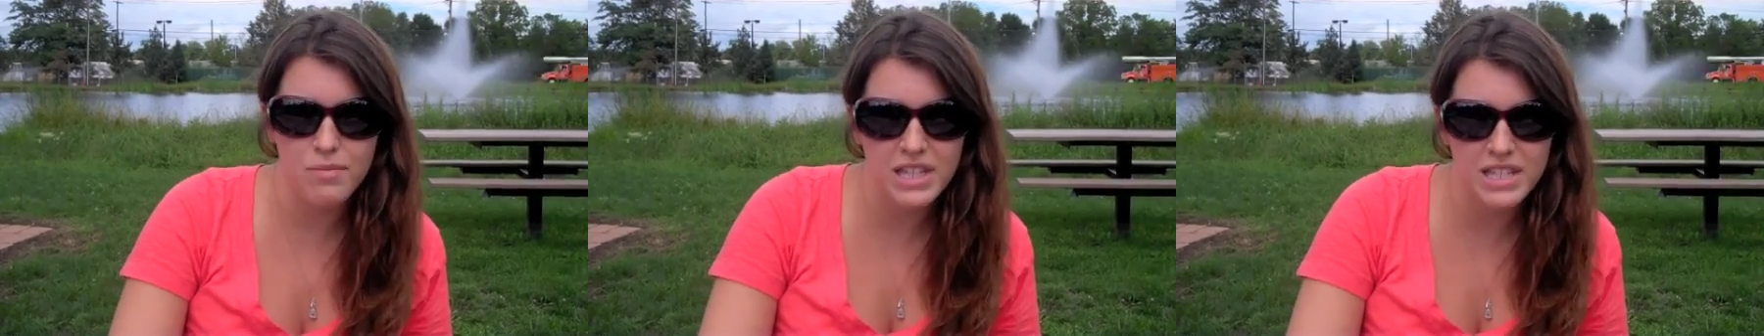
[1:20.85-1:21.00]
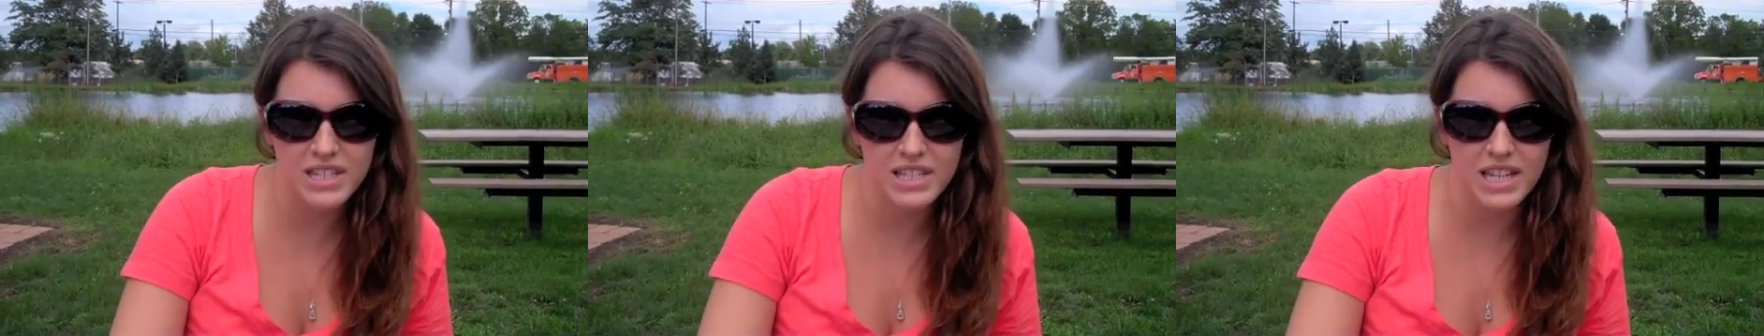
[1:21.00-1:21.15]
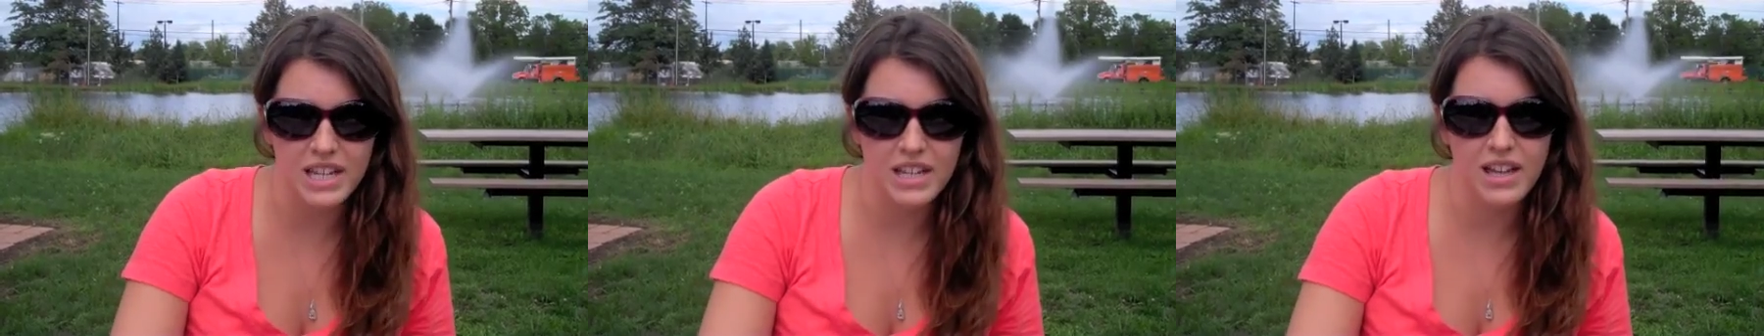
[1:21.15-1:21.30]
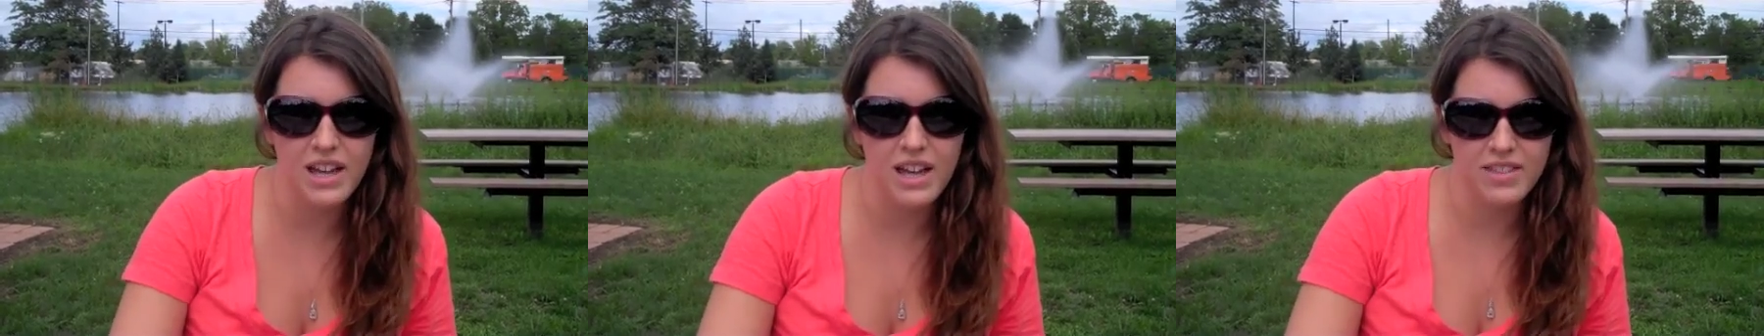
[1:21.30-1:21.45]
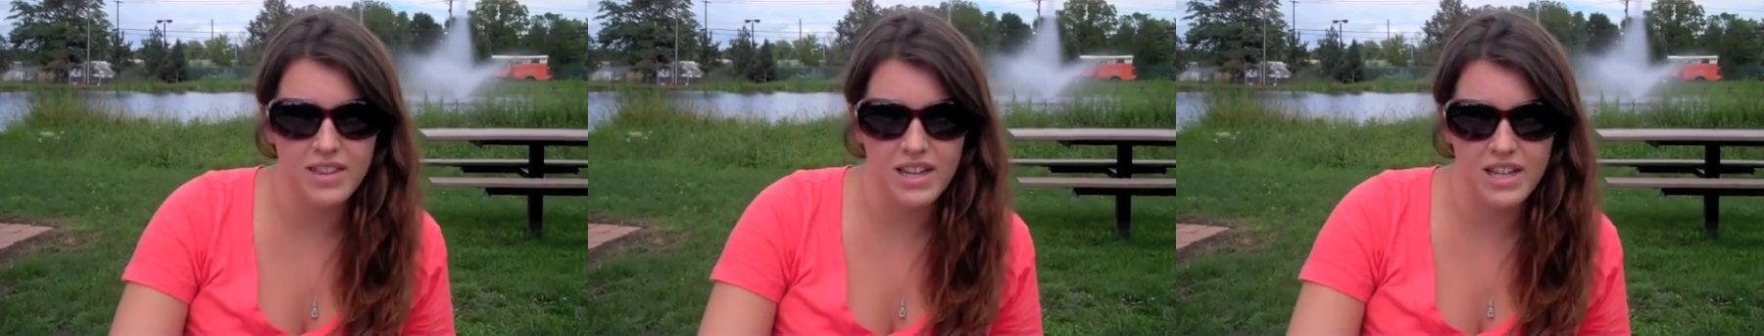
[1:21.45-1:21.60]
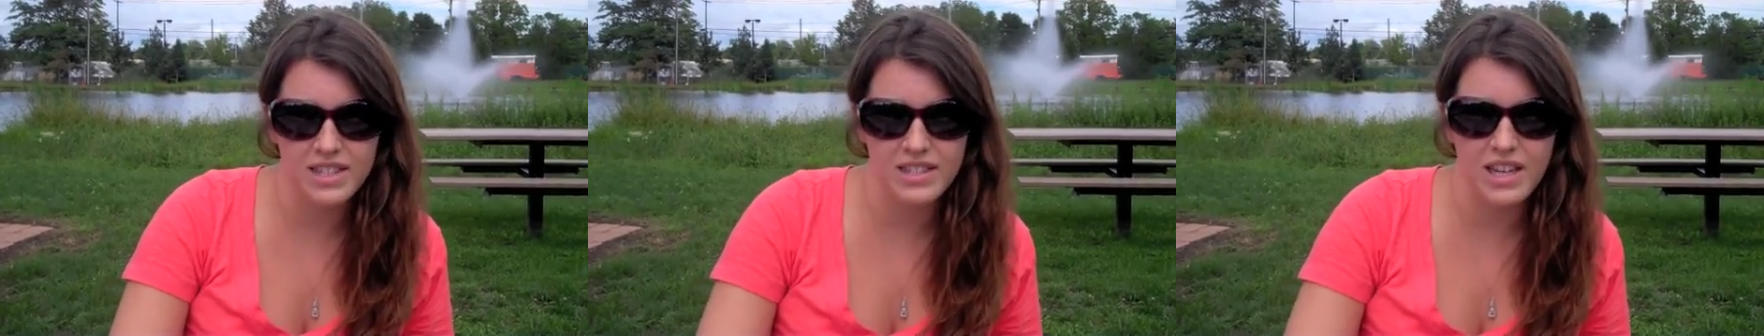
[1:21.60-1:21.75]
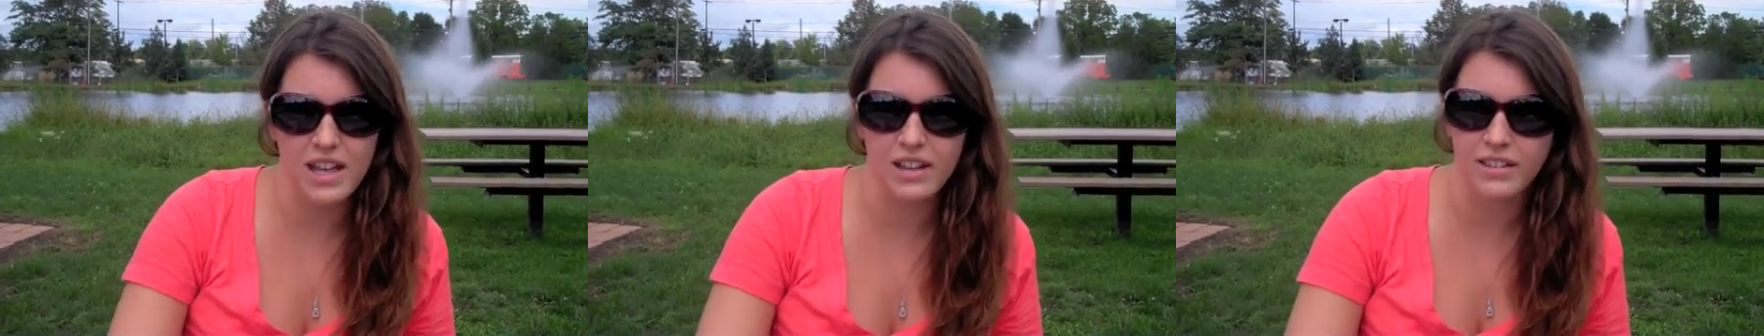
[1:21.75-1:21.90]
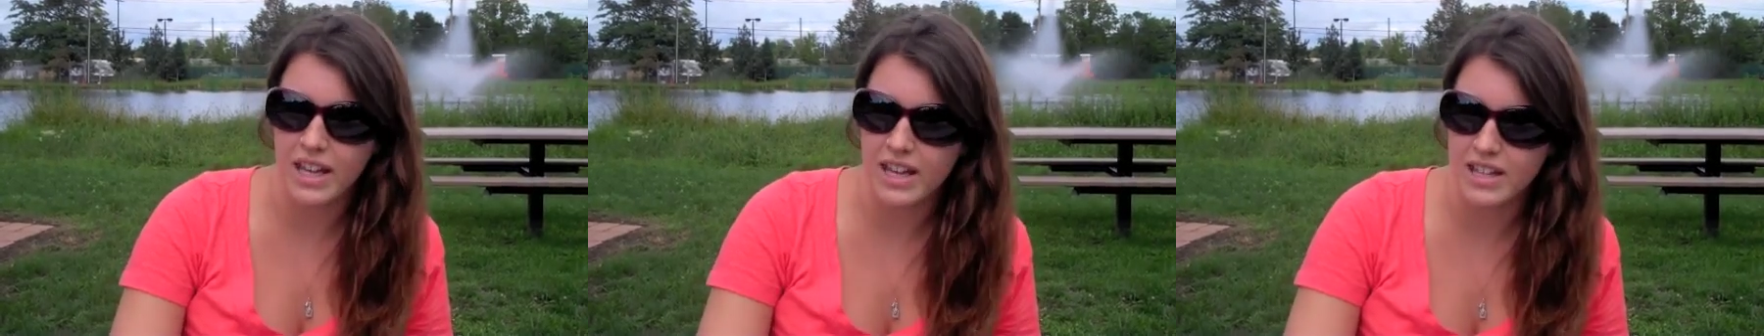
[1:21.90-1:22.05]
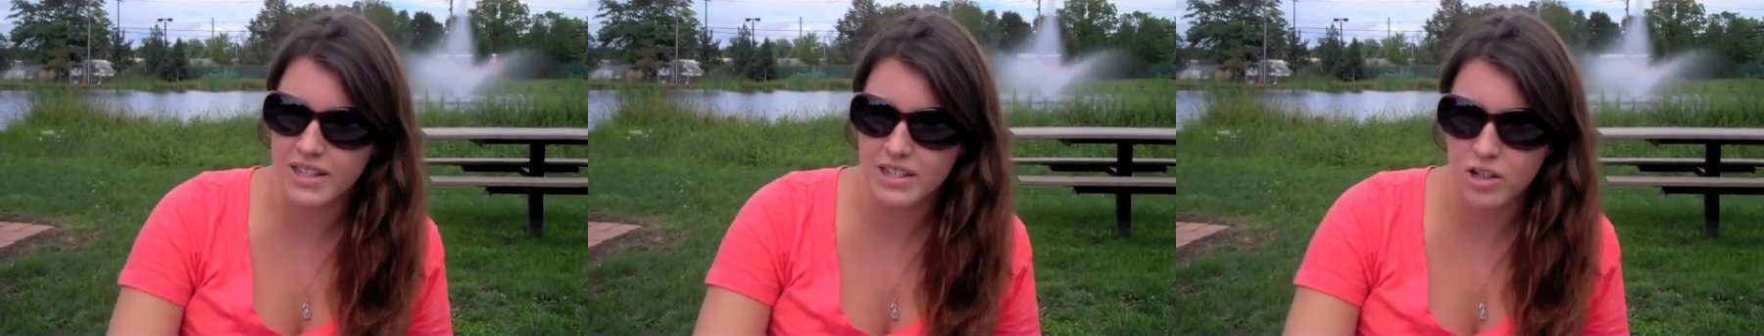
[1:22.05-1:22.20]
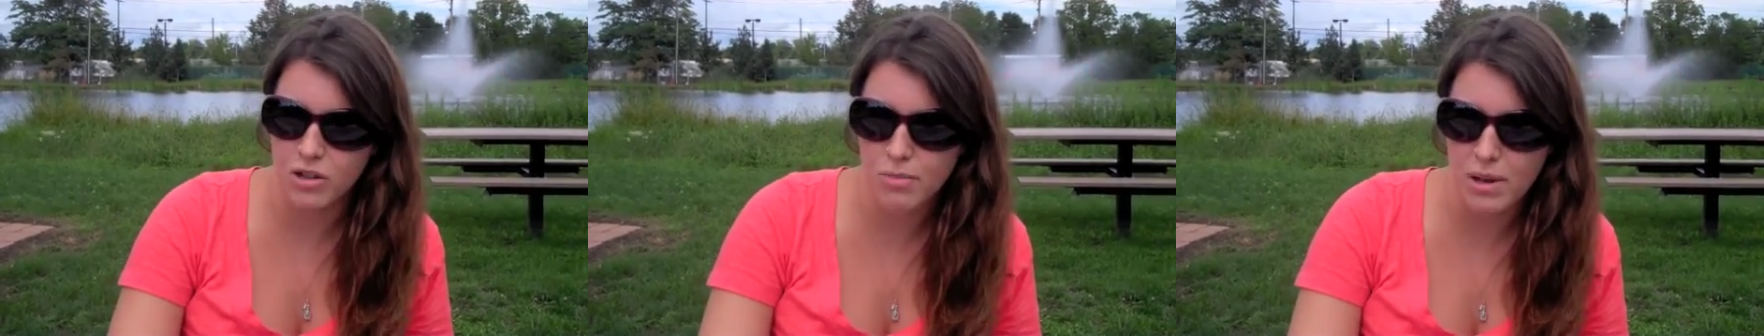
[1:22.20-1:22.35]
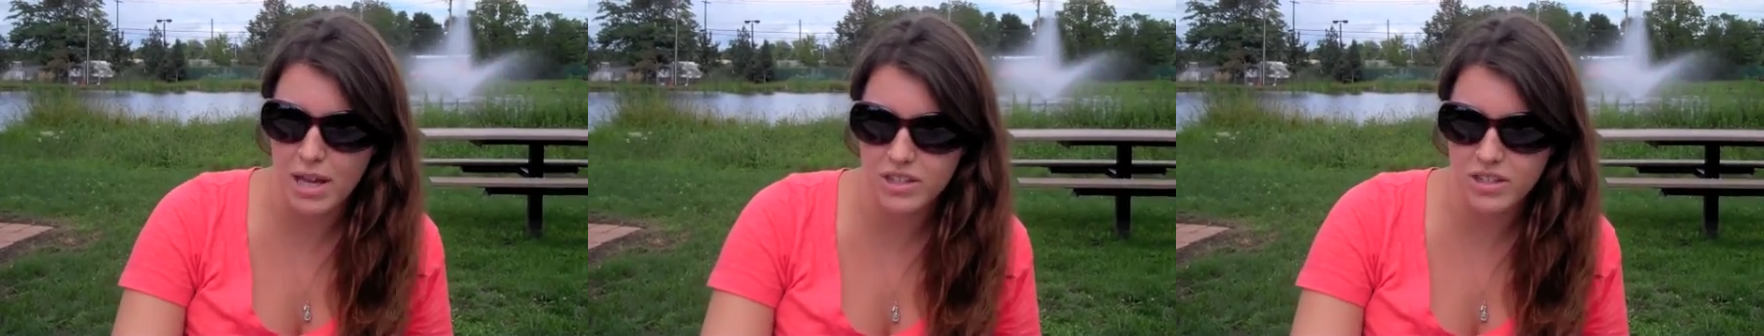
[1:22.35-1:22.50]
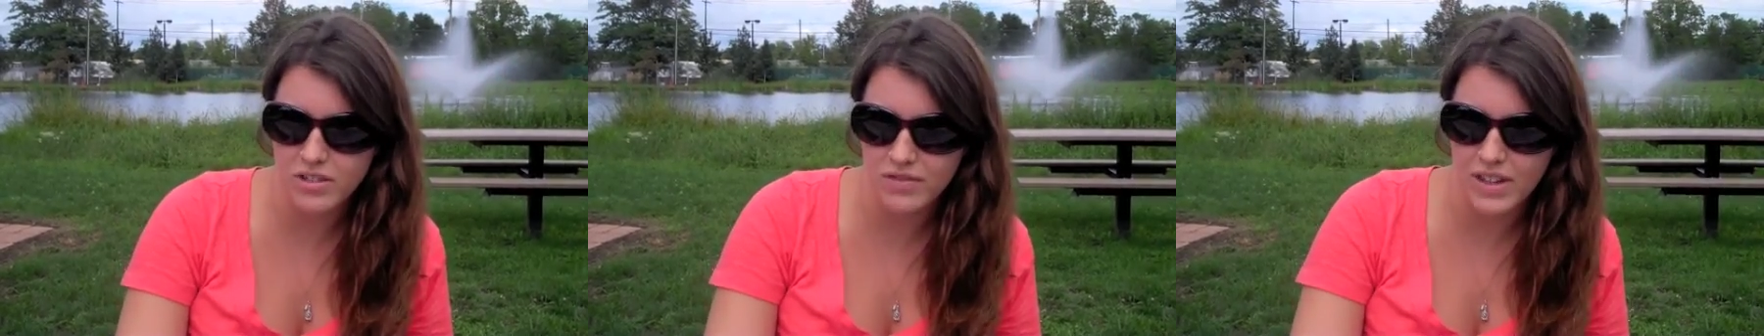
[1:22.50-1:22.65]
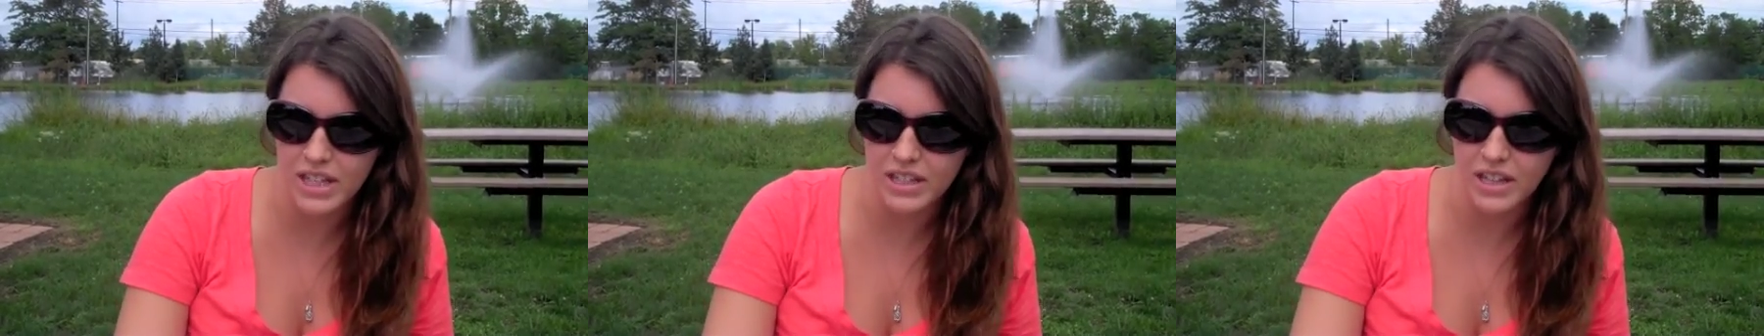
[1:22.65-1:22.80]
the date, and they say Lansdale,
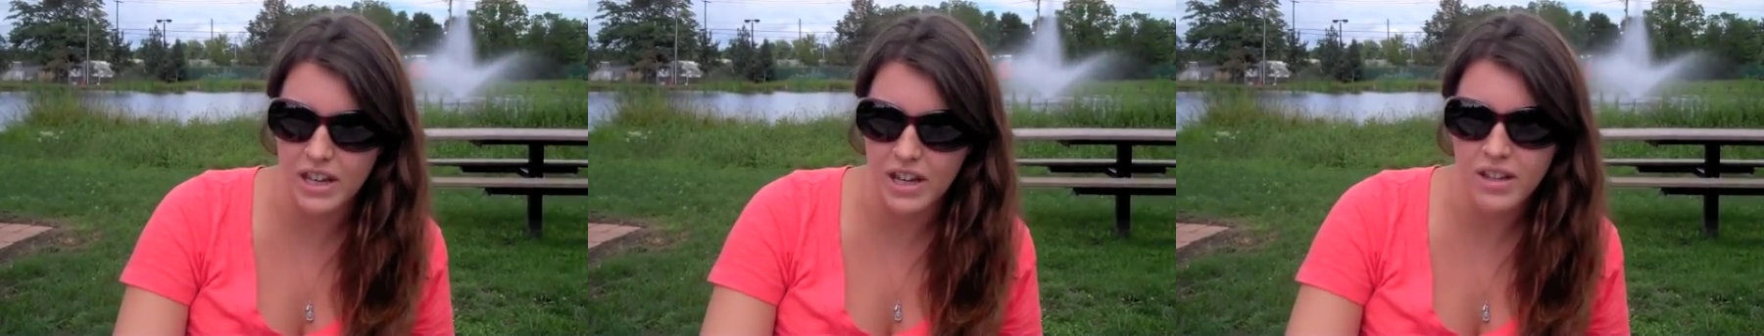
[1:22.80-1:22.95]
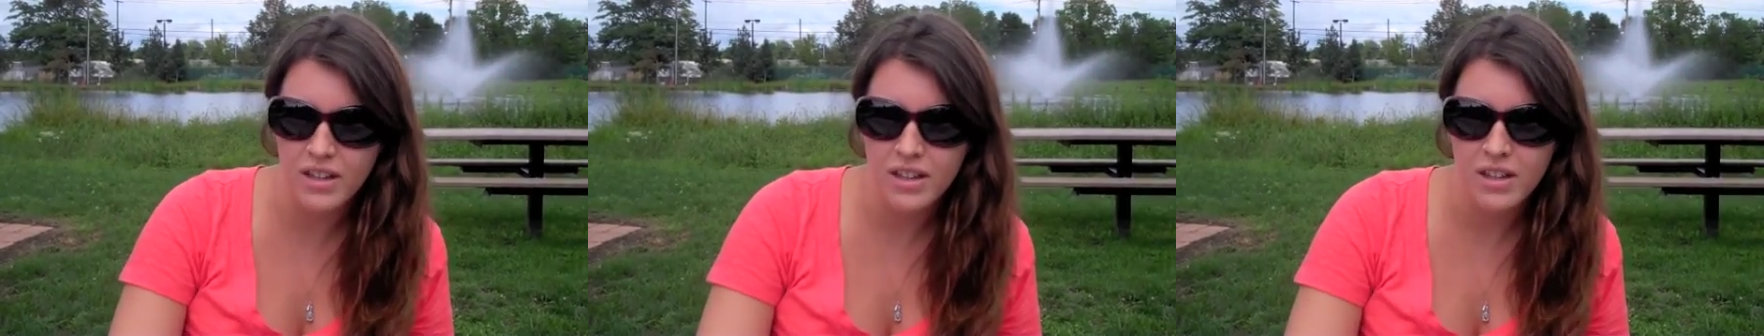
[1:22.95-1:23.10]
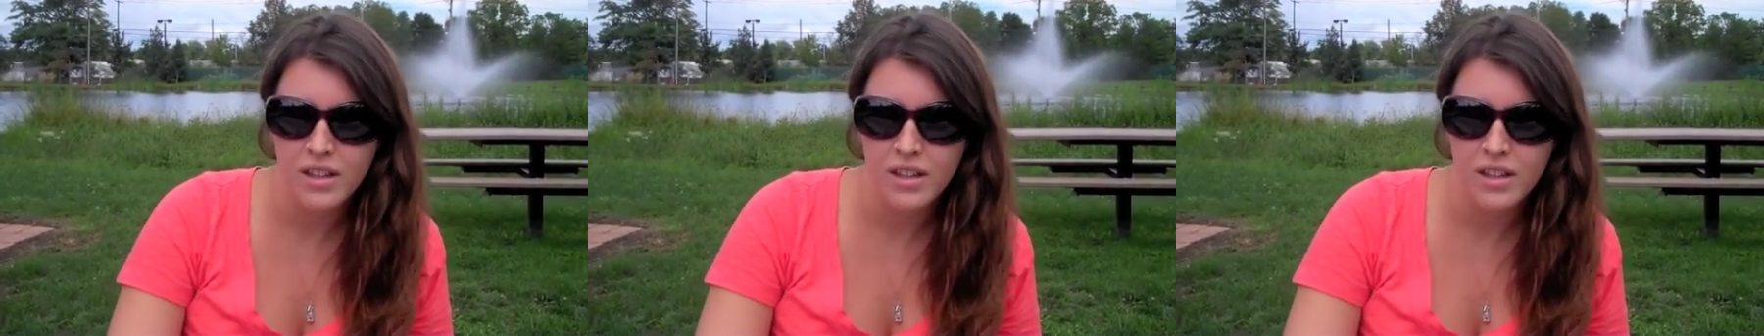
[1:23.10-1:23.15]
Pennsylvania.